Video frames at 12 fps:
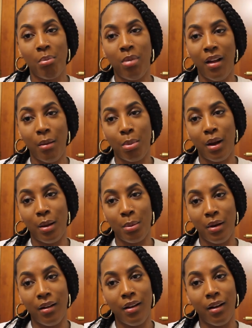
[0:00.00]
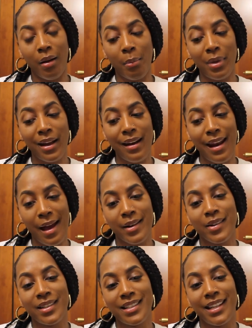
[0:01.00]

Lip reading: blah blah blah. But now